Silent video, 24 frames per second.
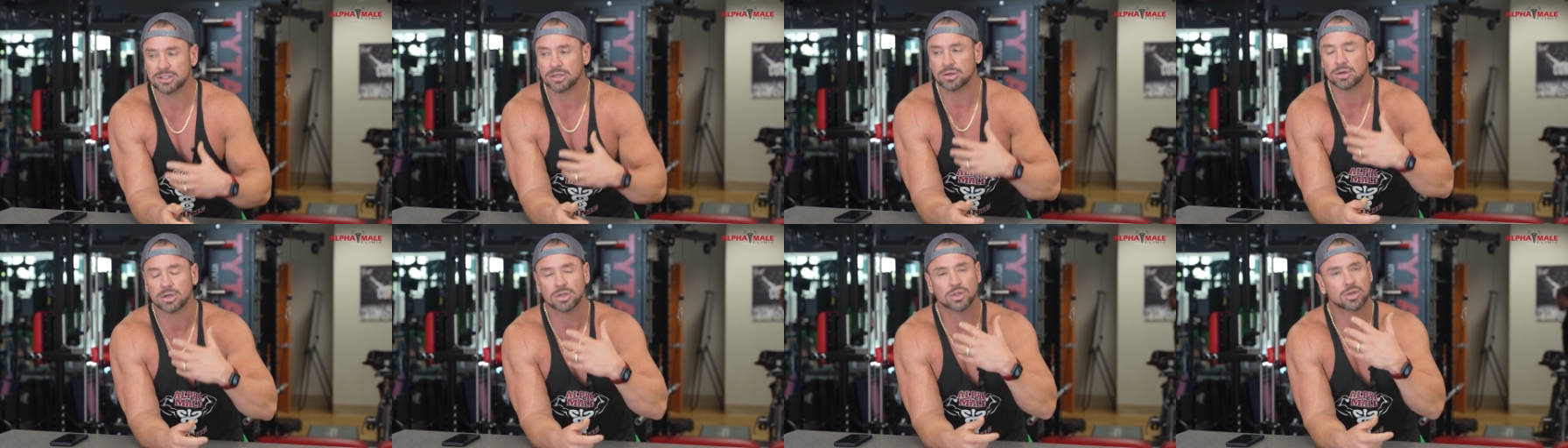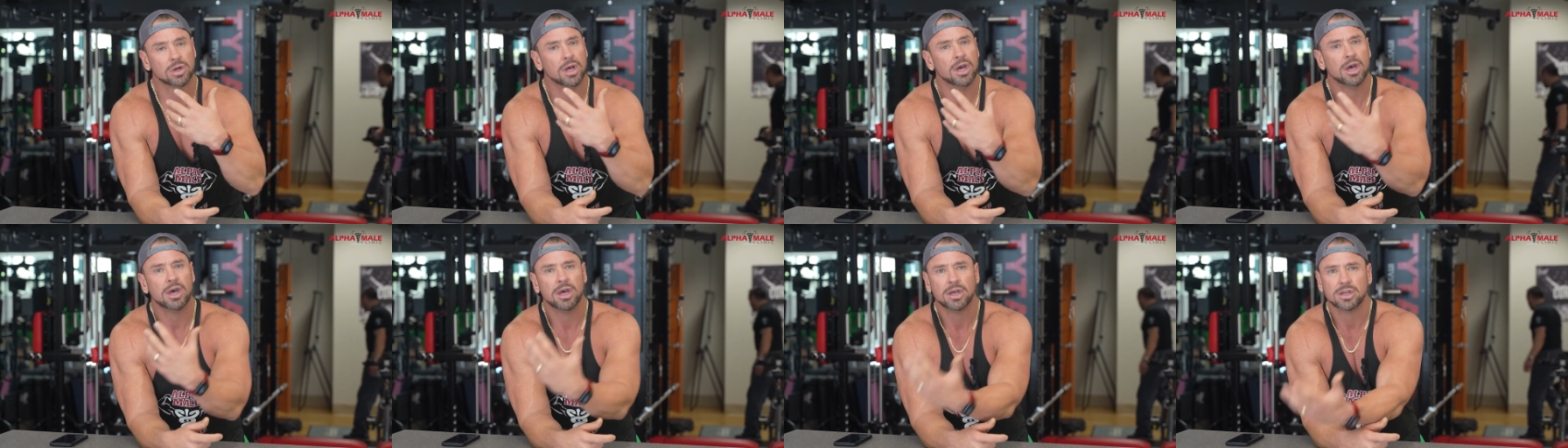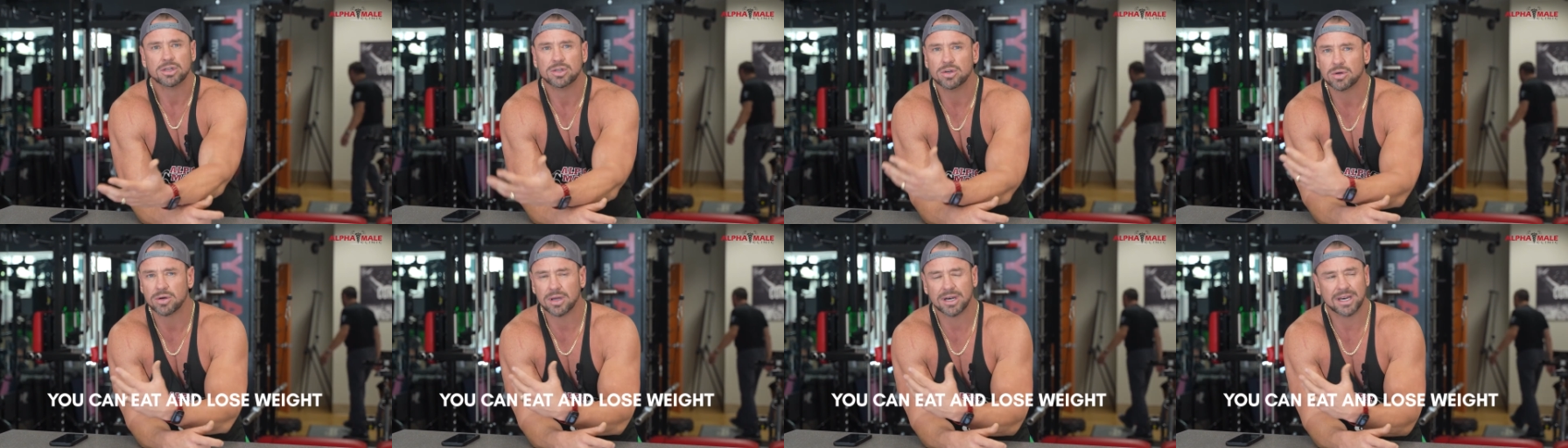You can, so
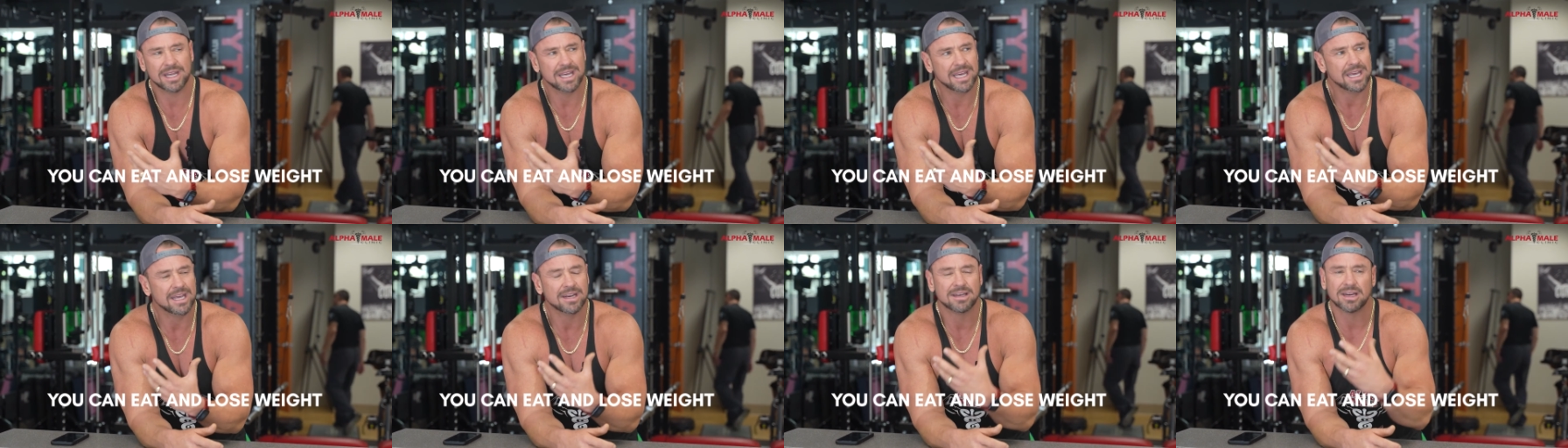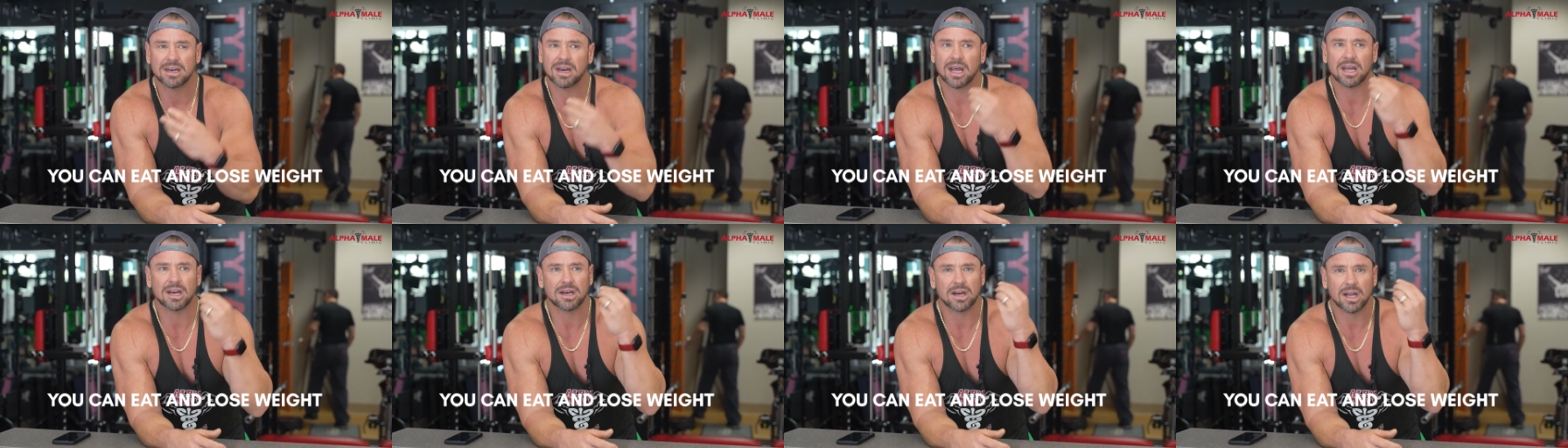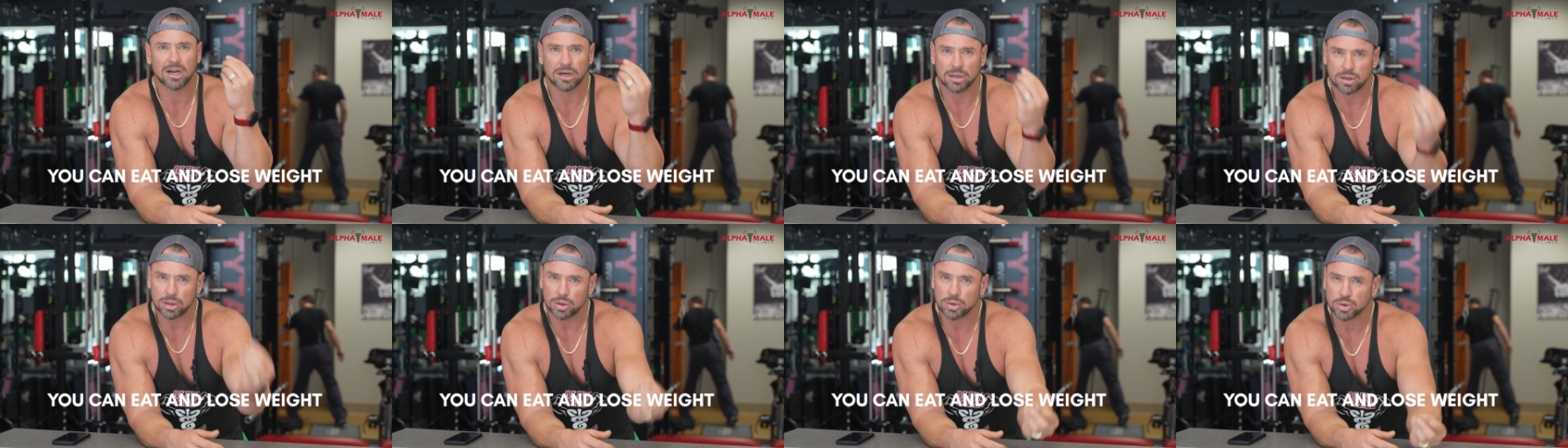you can eat and, and,
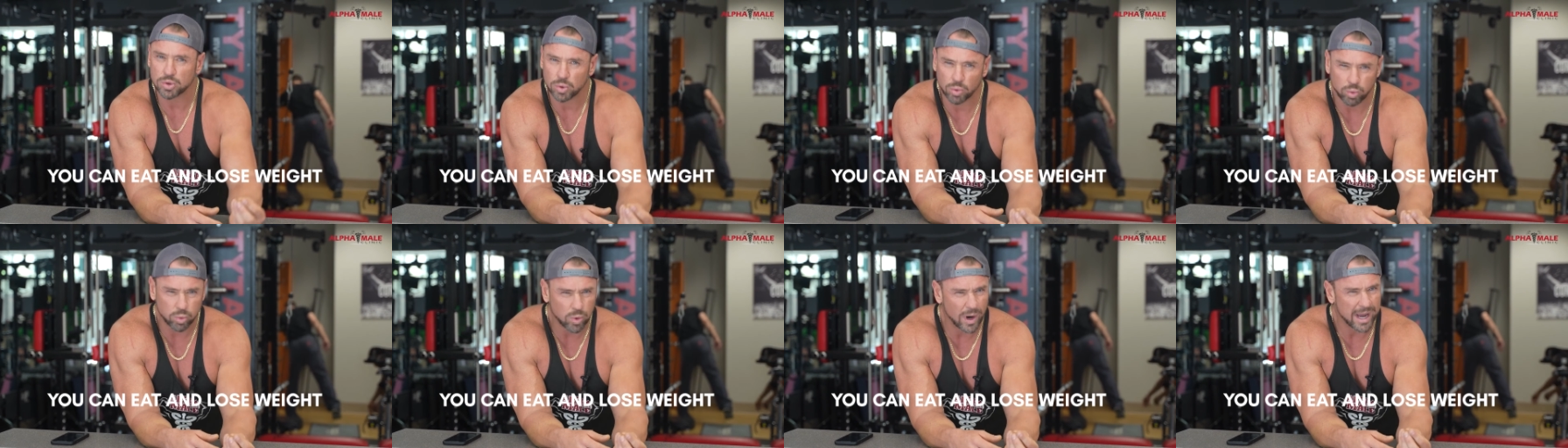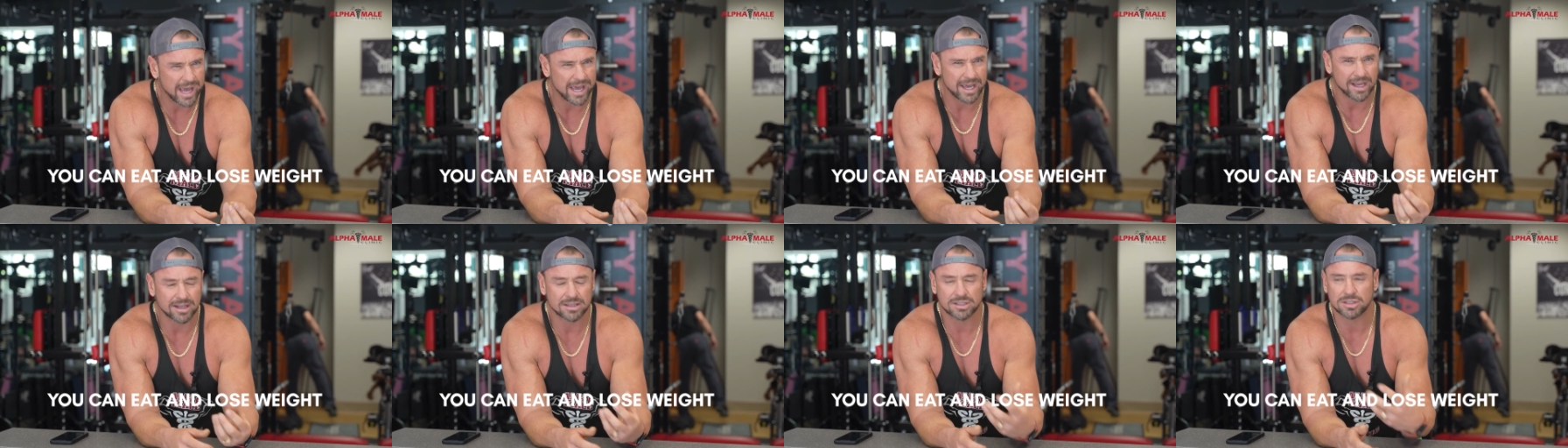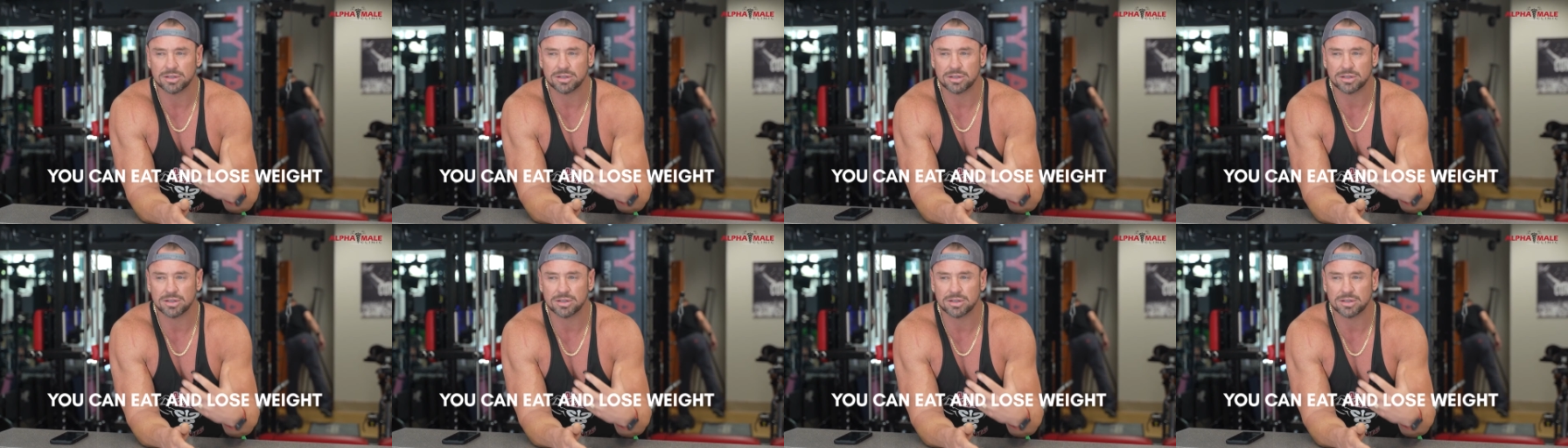and lose weight,